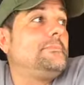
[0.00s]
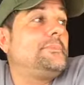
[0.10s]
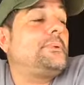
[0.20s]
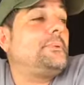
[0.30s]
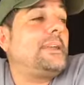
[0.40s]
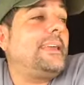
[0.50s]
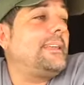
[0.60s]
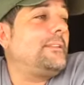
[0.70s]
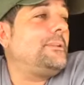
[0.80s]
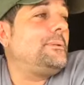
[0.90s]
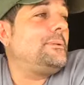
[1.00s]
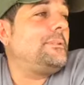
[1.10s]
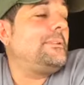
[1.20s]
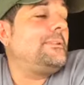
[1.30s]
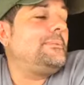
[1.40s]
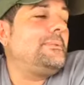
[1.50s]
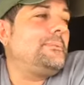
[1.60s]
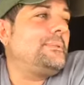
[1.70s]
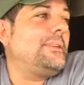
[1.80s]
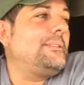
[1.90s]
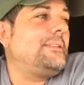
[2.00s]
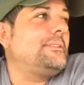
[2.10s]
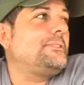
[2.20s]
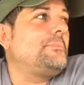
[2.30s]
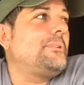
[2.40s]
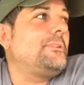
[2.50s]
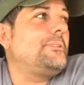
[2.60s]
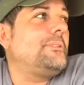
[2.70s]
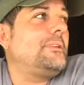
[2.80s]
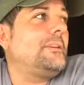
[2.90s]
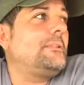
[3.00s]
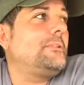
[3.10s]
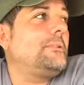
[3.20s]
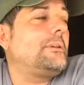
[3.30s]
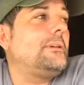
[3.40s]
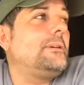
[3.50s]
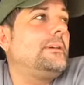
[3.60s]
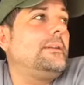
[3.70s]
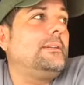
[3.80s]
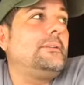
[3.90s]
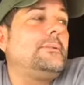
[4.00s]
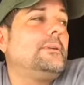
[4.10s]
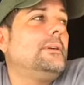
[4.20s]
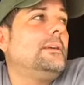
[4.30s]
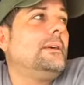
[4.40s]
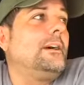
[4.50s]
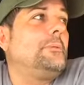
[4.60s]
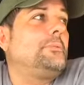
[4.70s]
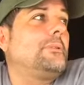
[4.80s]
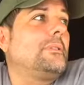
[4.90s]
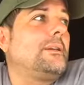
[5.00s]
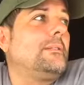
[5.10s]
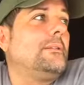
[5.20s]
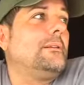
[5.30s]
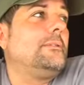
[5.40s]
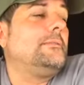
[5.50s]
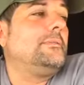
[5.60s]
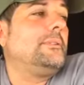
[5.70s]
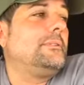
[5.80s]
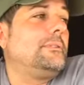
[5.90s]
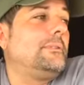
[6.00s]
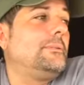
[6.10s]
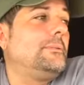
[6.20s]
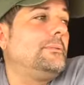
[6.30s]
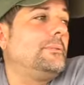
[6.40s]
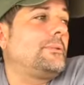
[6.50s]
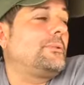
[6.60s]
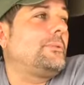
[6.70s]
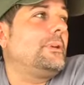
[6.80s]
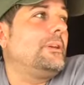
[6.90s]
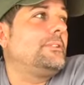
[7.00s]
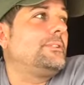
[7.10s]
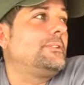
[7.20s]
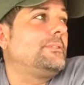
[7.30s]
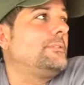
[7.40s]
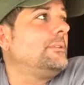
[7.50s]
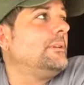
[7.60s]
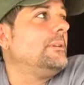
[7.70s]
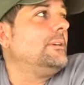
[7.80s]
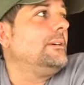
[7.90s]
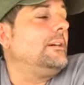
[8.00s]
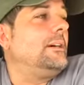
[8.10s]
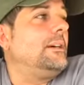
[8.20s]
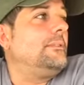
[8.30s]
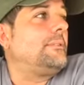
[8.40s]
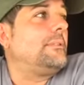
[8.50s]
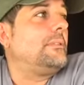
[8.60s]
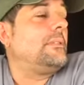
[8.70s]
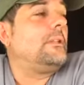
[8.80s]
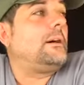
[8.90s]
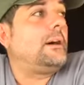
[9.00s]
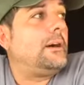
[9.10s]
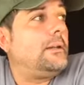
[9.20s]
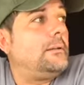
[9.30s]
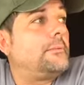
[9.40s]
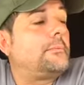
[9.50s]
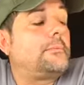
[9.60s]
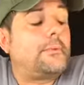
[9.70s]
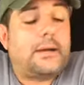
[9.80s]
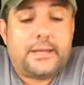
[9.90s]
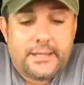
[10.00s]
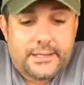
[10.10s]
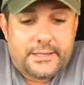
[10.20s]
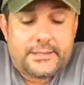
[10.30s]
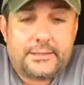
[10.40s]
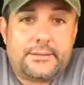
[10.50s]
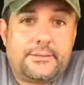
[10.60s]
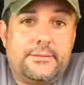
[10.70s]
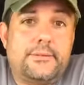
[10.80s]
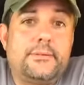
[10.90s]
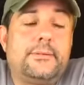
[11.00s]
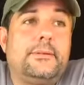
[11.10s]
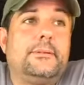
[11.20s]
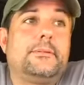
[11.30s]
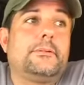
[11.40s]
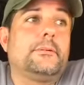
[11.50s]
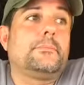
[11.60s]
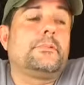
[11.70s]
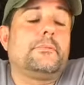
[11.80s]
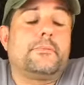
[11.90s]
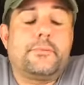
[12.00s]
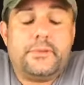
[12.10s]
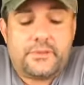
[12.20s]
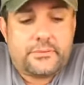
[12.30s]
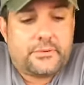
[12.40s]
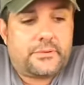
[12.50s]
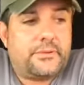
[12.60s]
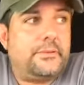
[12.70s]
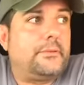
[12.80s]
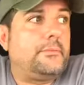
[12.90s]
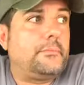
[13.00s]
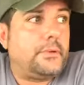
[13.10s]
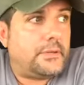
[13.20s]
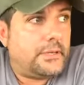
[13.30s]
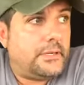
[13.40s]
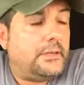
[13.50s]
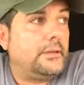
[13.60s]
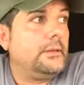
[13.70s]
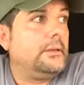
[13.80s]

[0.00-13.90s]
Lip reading: So again, you know, with the intention bracelet, take a look. You know, I put a lot of love into this creation. I have a lot riding on this in terms of resources, money,